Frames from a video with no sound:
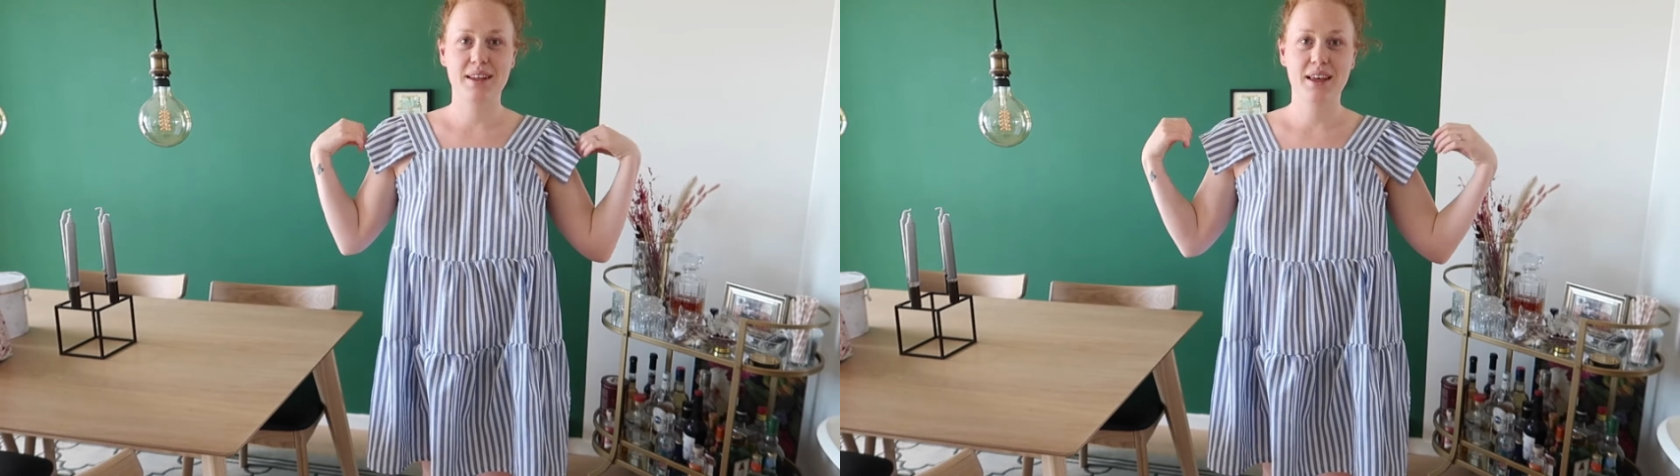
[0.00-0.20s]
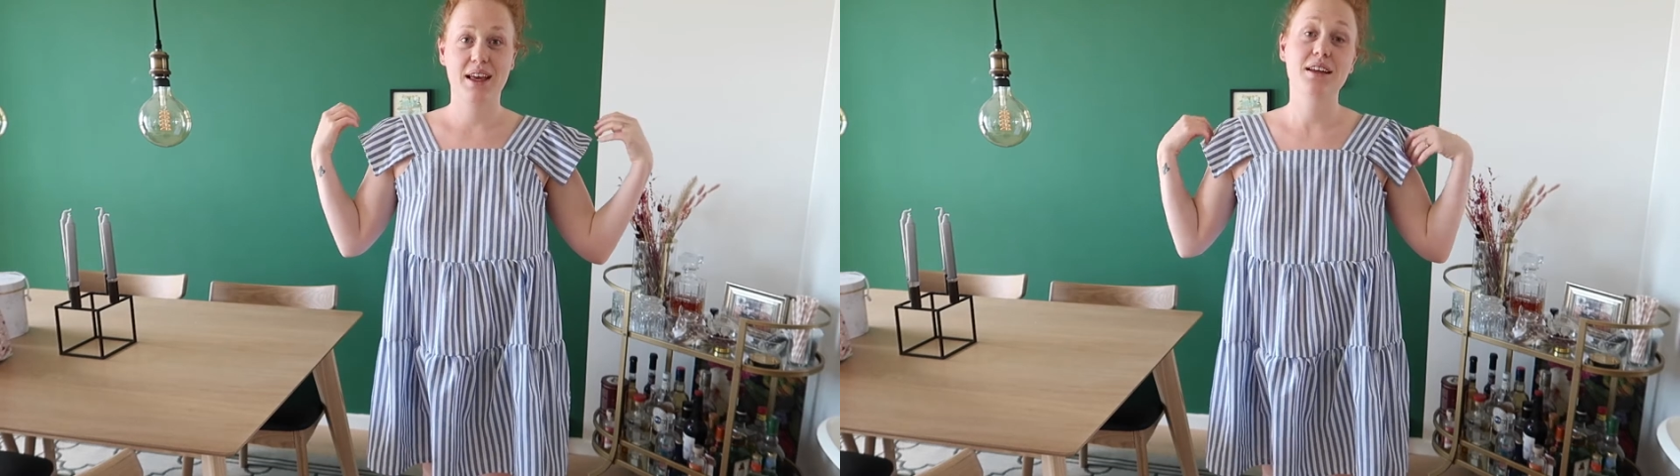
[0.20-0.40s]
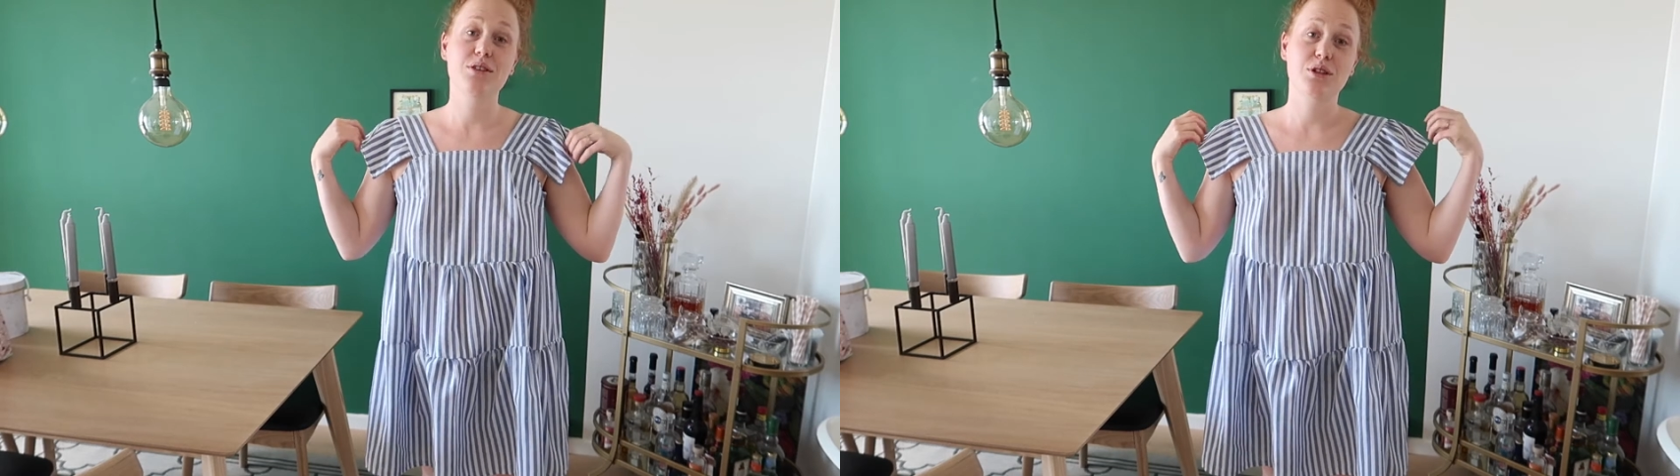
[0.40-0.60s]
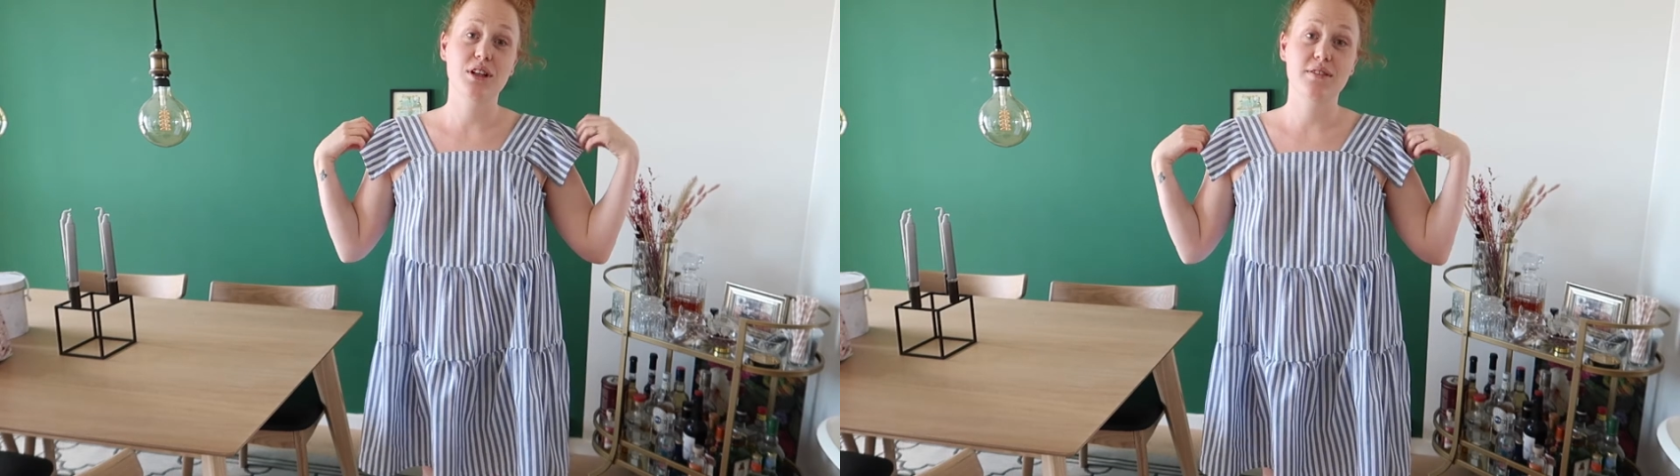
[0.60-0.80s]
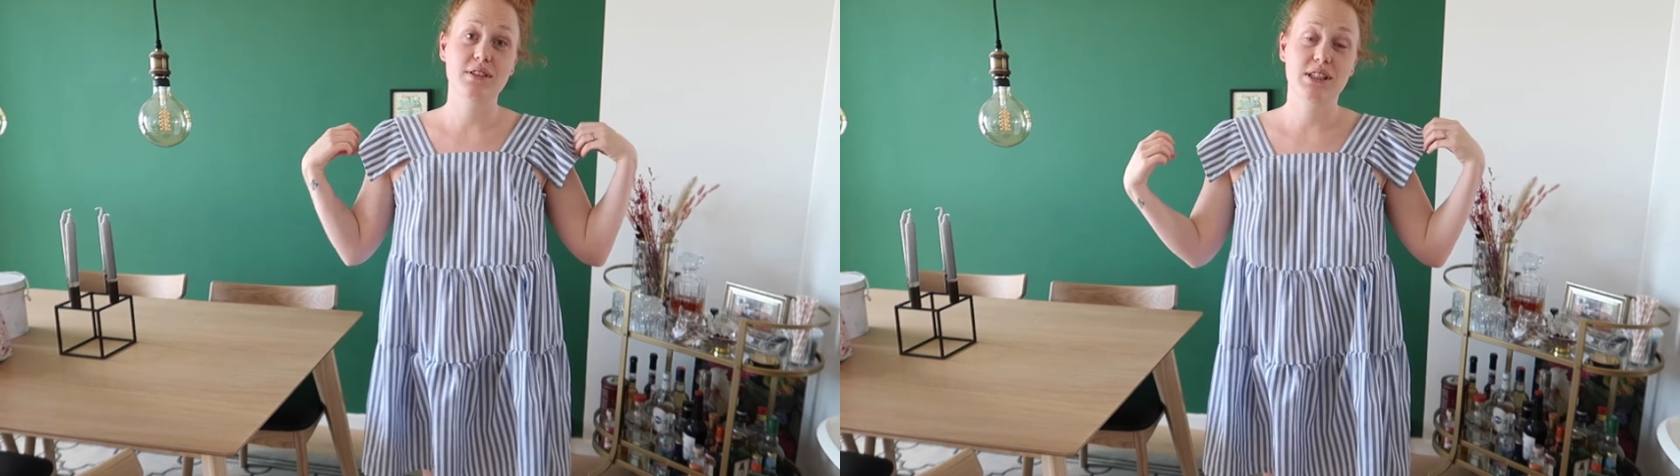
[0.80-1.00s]
And I also
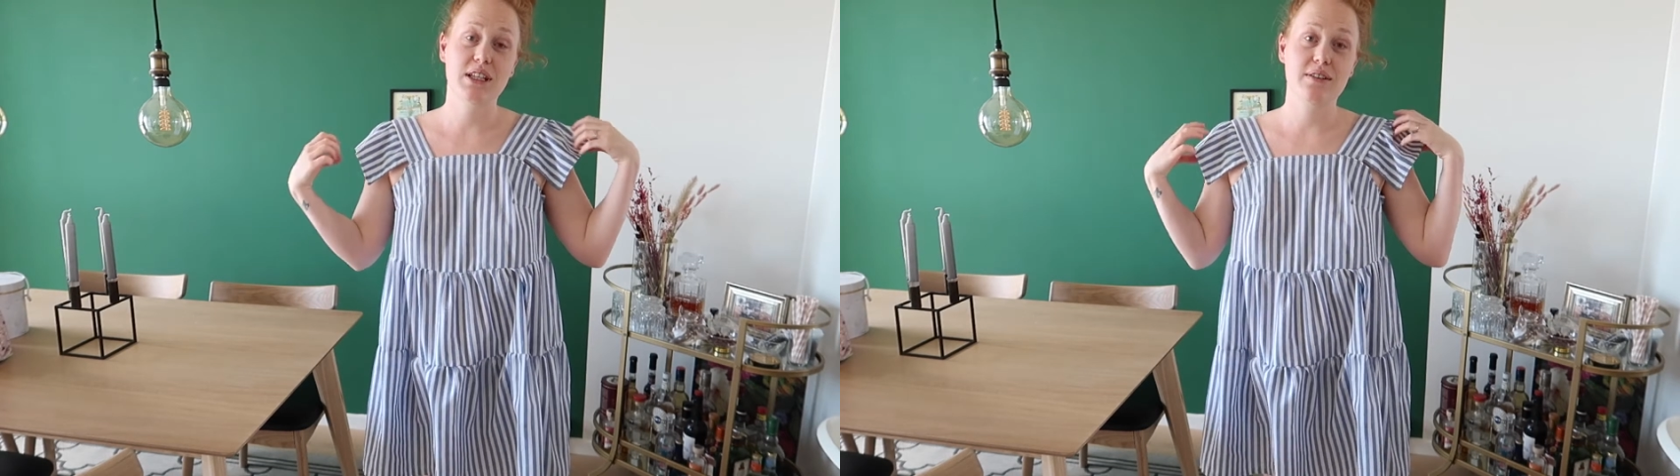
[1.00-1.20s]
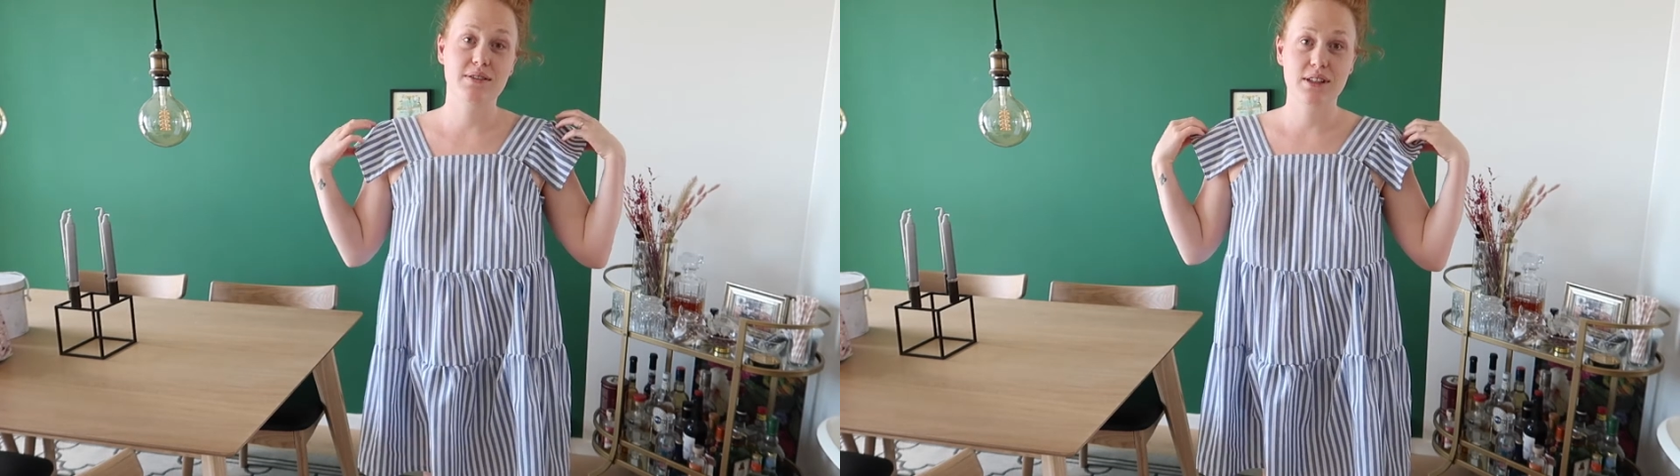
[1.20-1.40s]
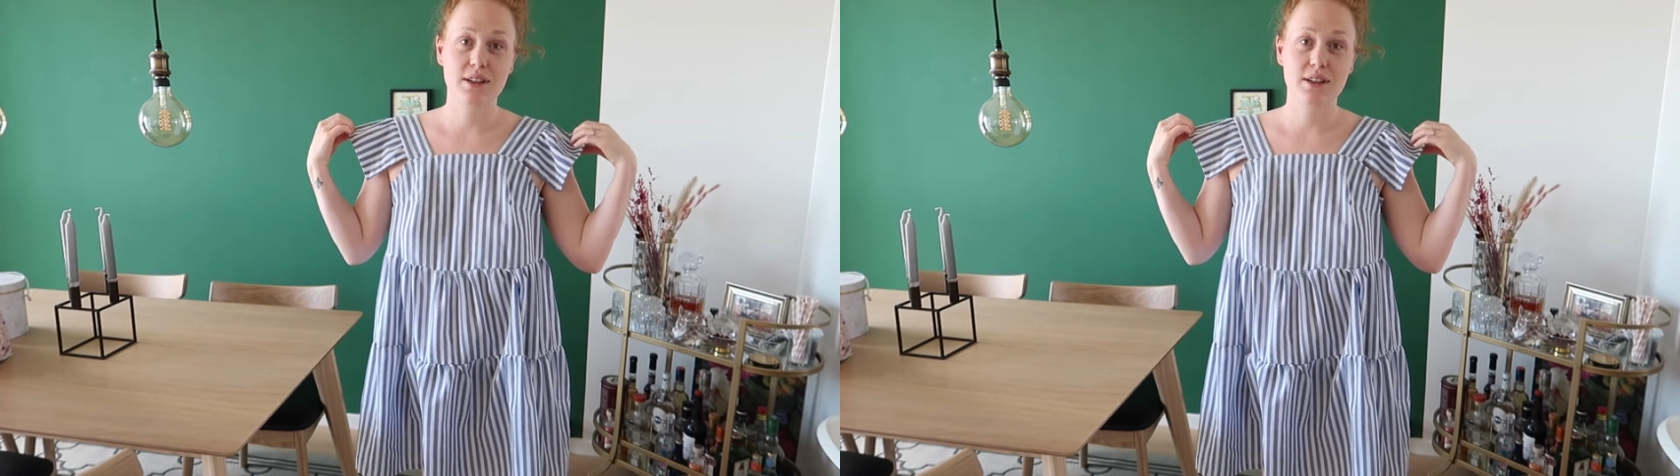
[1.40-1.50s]
love the sleeves.